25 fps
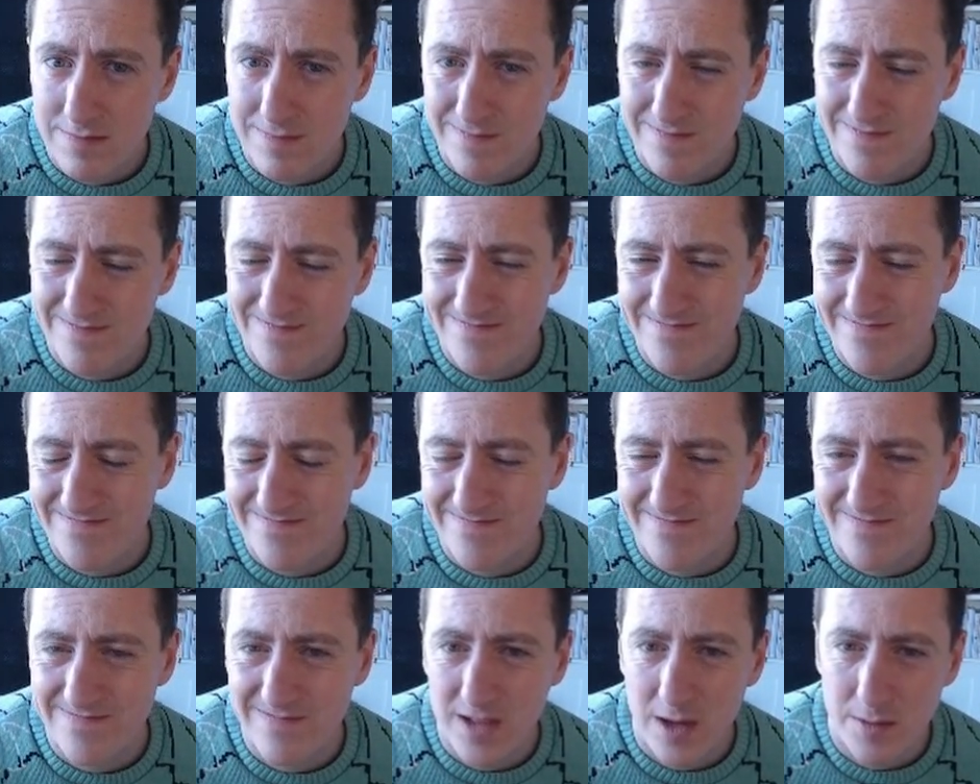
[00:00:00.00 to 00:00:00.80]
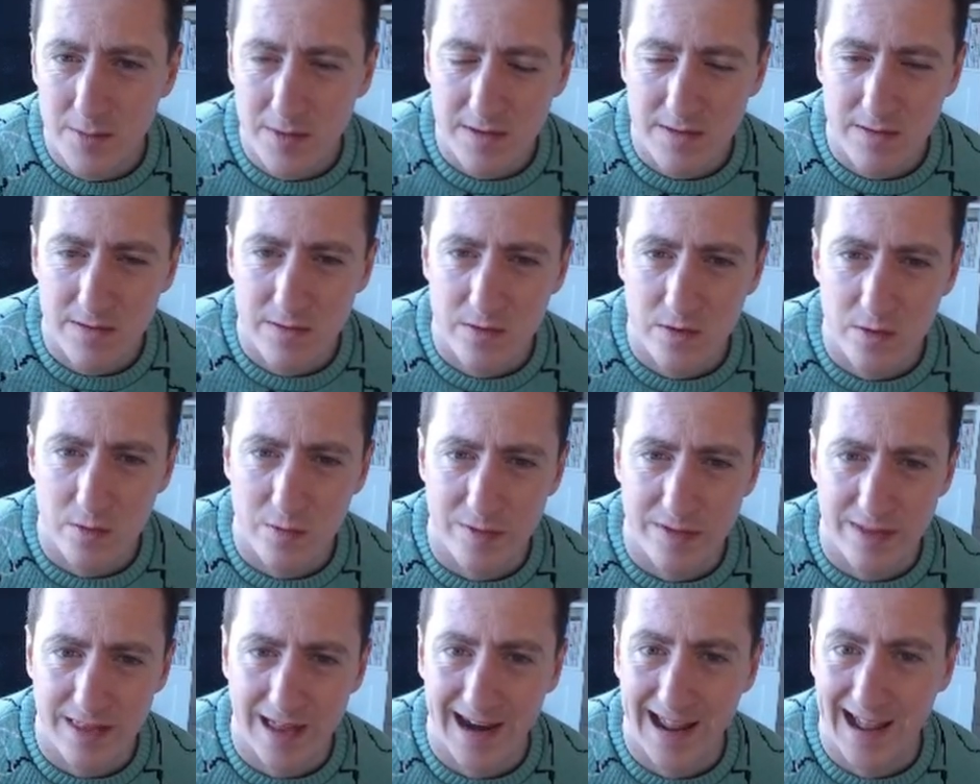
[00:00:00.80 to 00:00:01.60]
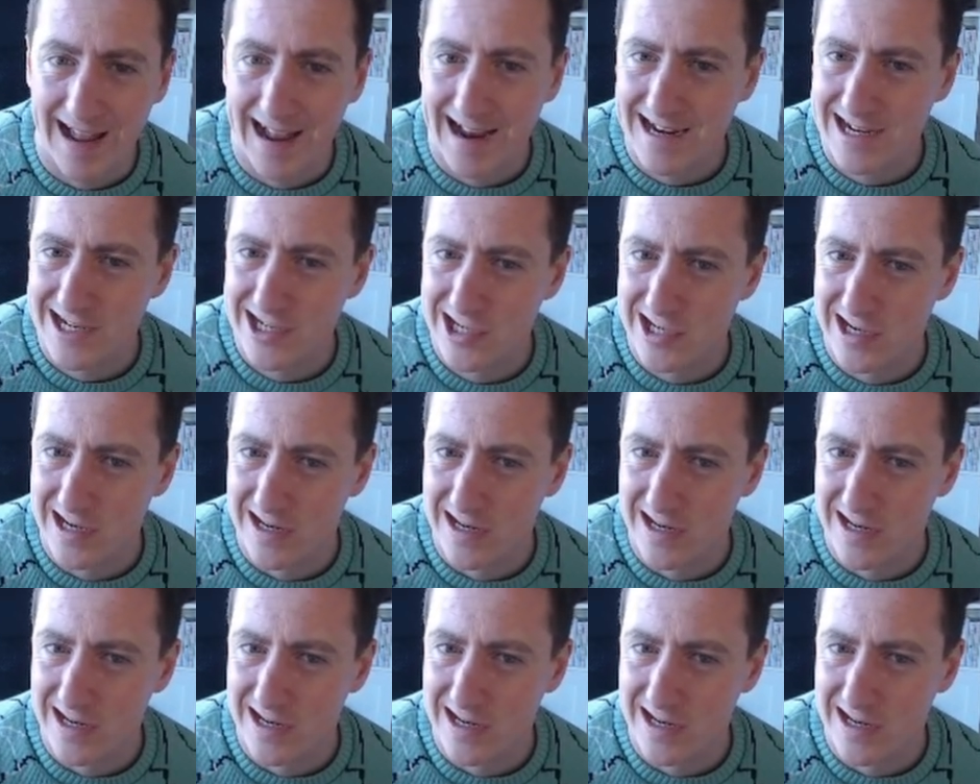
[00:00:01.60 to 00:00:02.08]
I'm not so sure what that actually